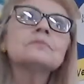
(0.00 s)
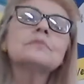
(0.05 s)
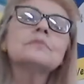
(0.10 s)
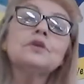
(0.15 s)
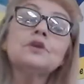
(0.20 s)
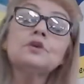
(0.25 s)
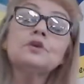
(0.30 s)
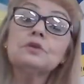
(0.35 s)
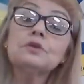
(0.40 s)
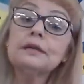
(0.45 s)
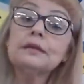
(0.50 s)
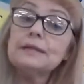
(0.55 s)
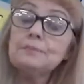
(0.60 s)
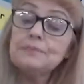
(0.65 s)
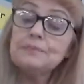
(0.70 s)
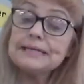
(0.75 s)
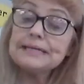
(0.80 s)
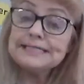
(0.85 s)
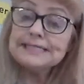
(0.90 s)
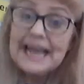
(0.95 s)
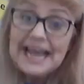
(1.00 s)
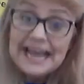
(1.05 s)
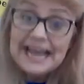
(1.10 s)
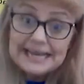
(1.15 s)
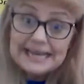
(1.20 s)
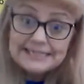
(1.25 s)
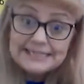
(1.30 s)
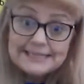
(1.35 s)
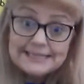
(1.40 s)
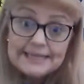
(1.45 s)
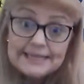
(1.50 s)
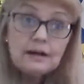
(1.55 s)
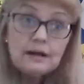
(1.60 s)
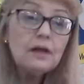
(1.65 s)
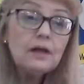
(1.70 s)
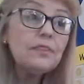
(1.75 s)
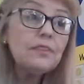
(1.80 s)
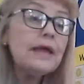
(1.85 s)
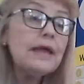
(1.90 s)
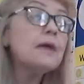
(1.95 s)
You're going to be tested
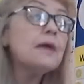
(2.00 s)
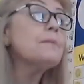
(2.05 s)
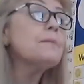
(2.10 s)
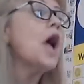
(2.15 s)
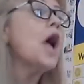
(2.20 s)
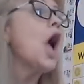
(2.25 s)
on them,